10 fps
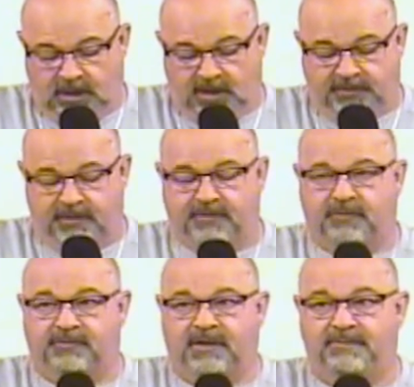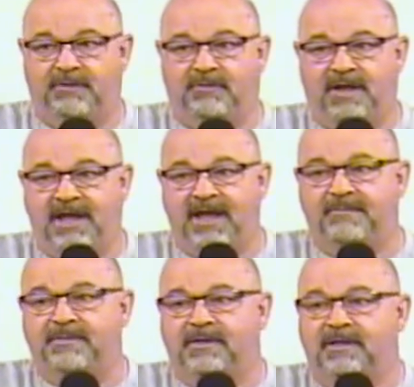I said, So tell me what
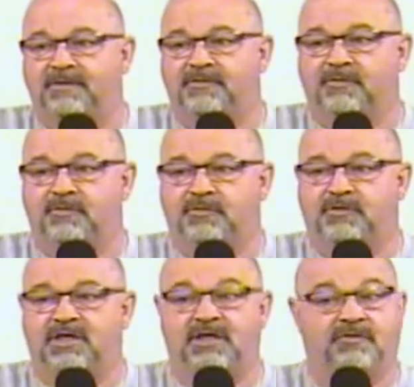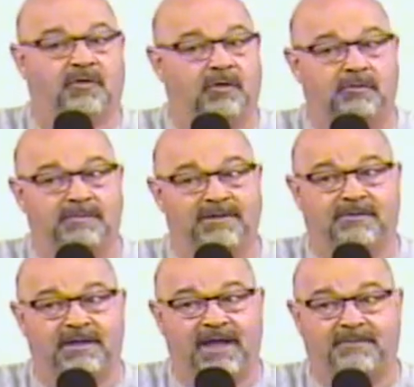happened. And so she told me
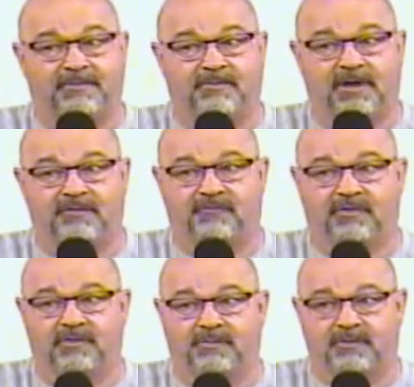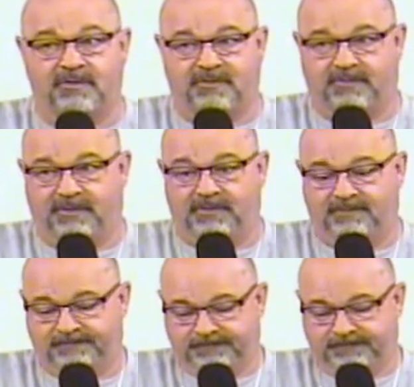what happened right in front of the principal.